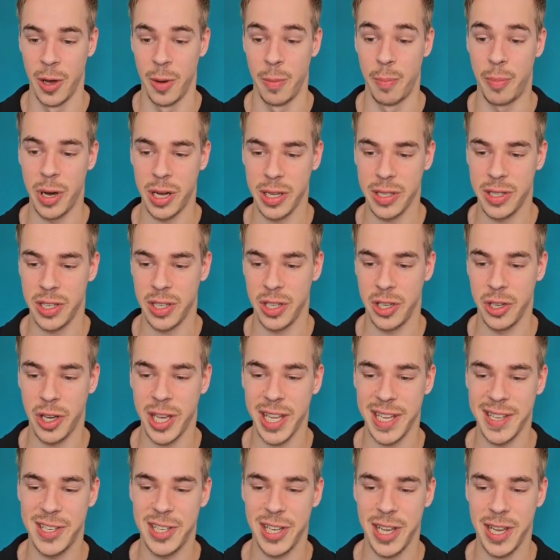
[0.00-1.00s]
But you
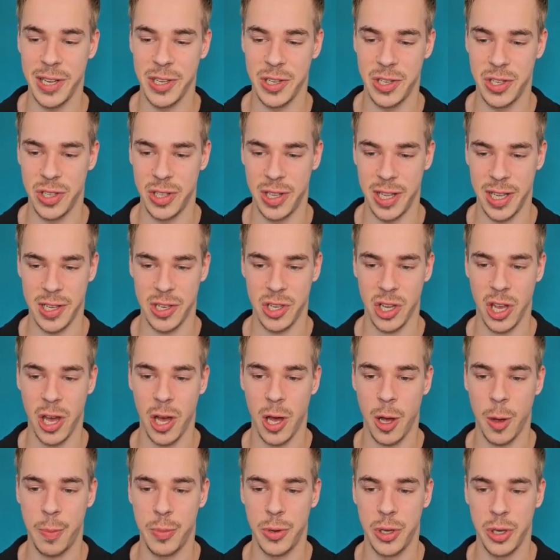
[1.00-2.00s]
can change this
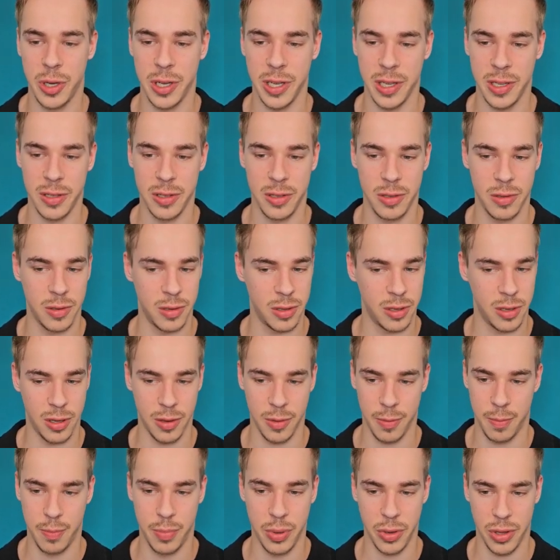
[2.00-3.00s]
up, you
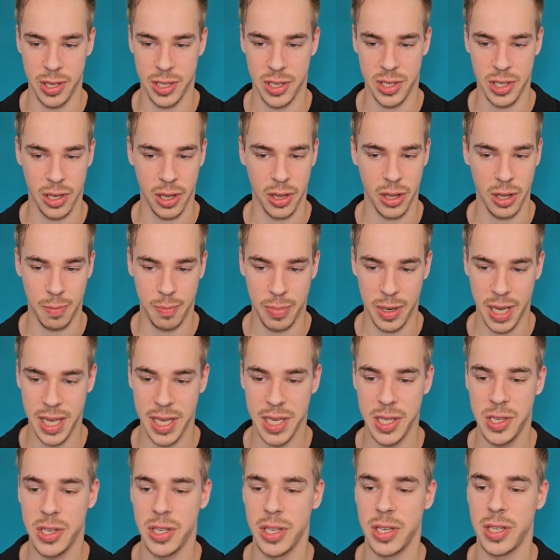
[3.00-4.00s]
can put this in other
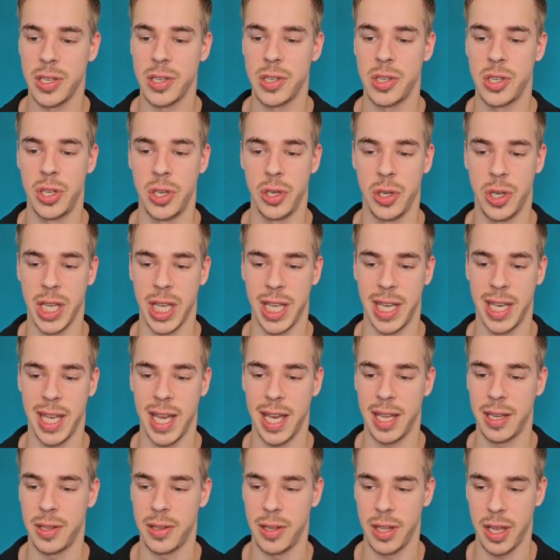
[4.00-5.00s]
places, you can
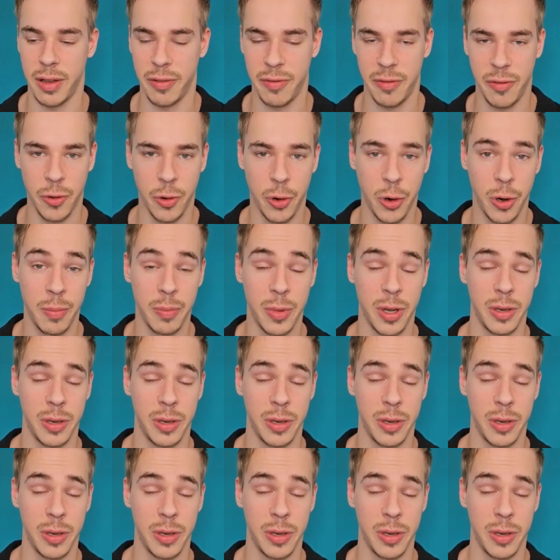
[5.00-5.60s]
edit that form.